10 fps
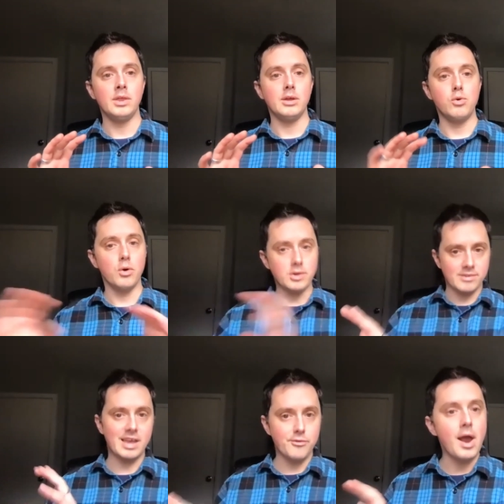who are in a
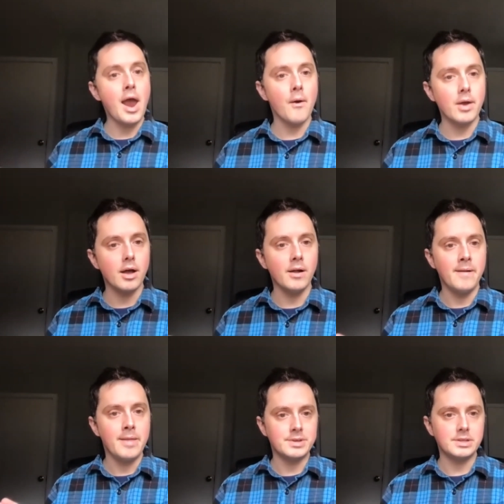safer area
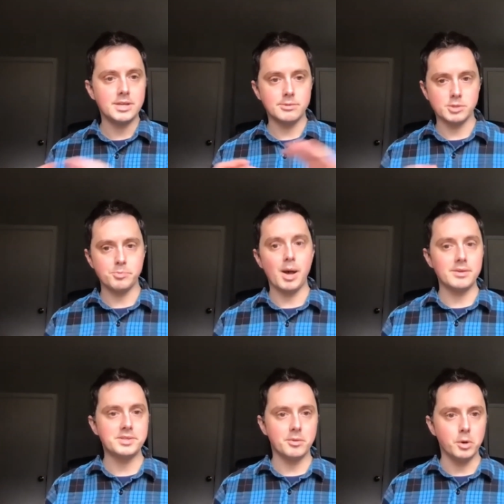that they need to respond
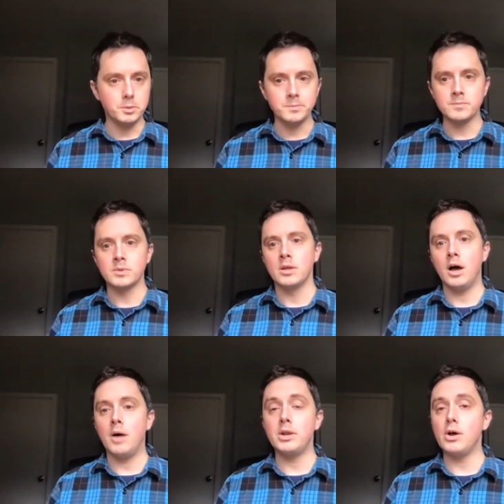to someone.
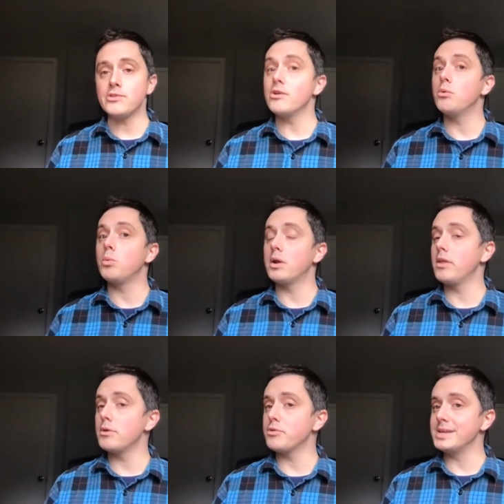Um, and also, one of the
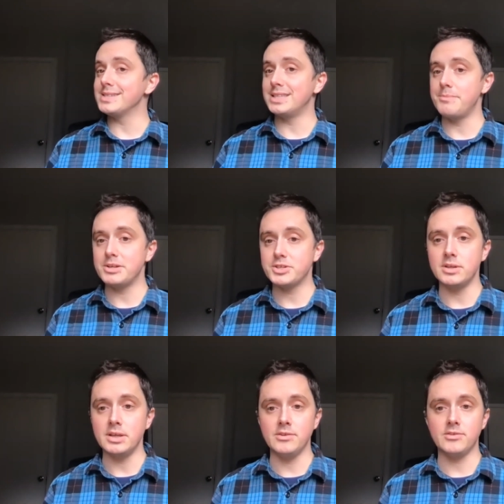other things that they
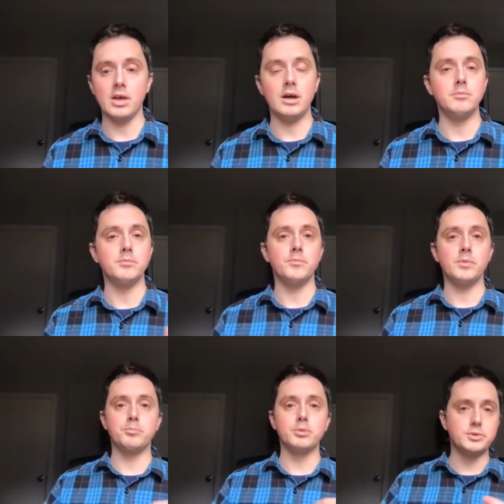mention is um,
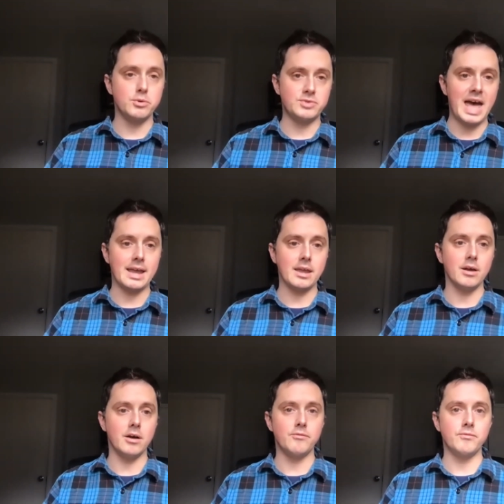Bluetooth tagging
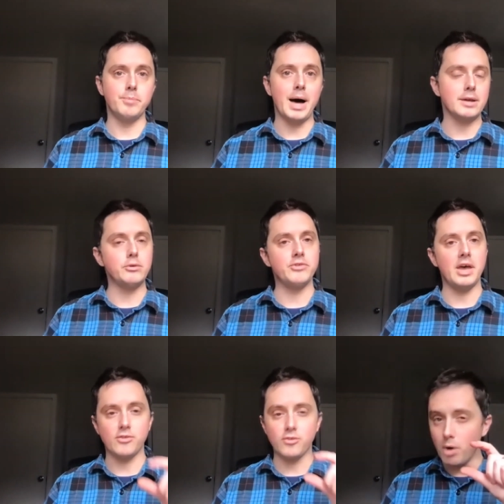of bottles
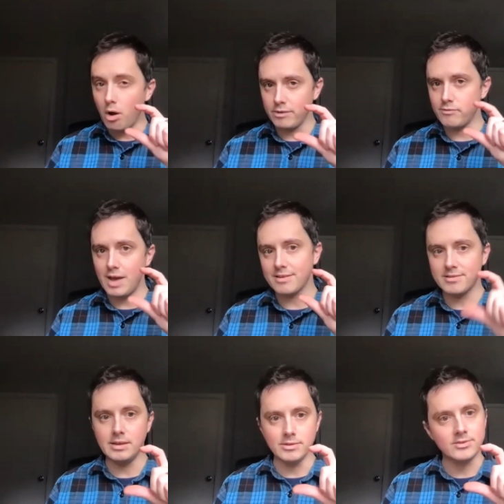as small as
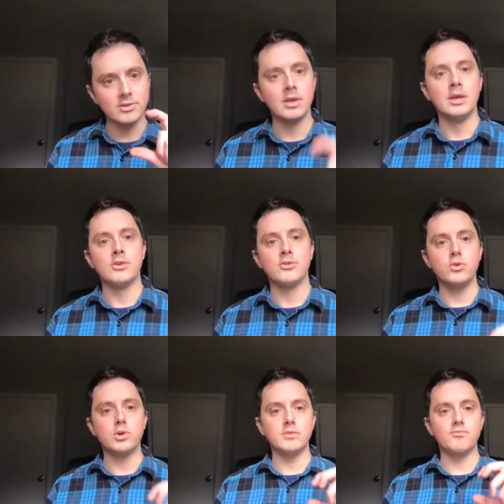vaccines. So
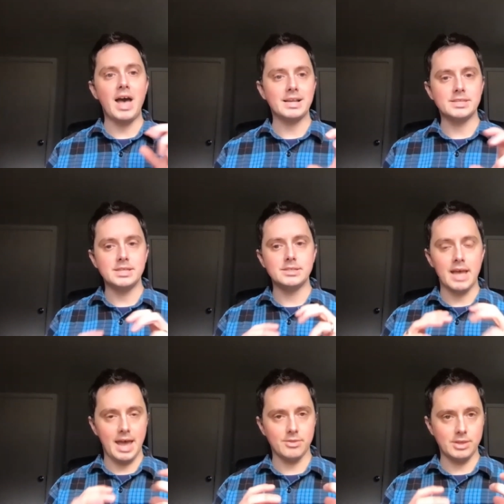you can vaccine
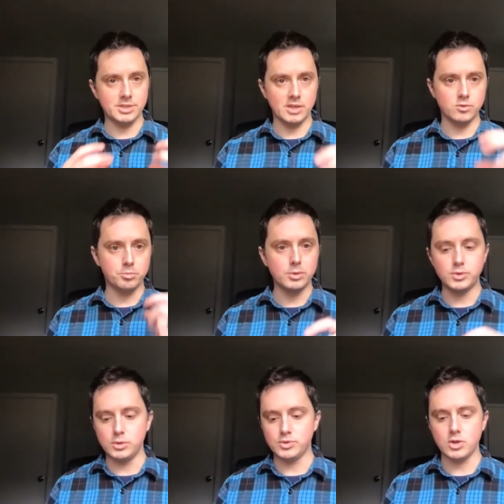tag these things with
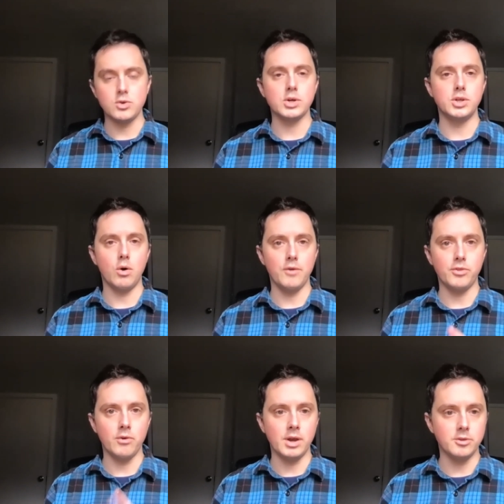Bluetooth so you can know if
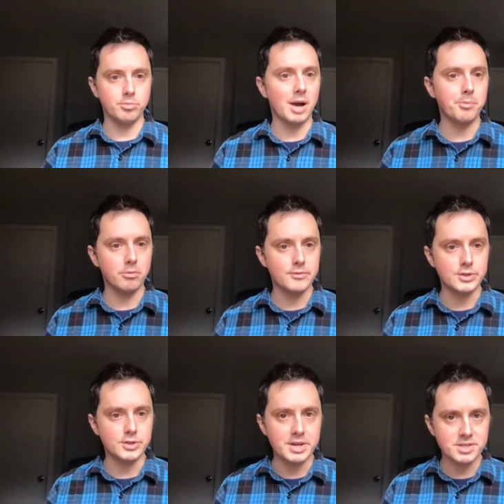they're in the proper
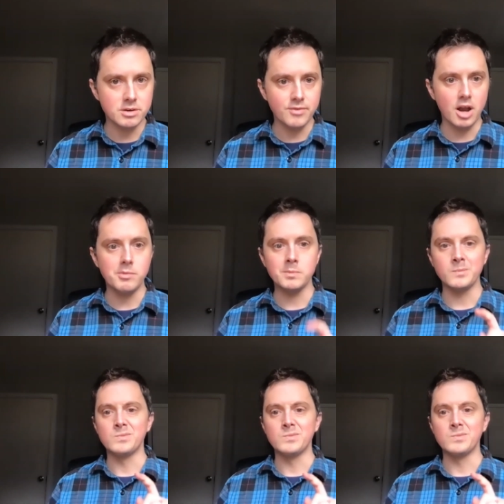refrigeration environment,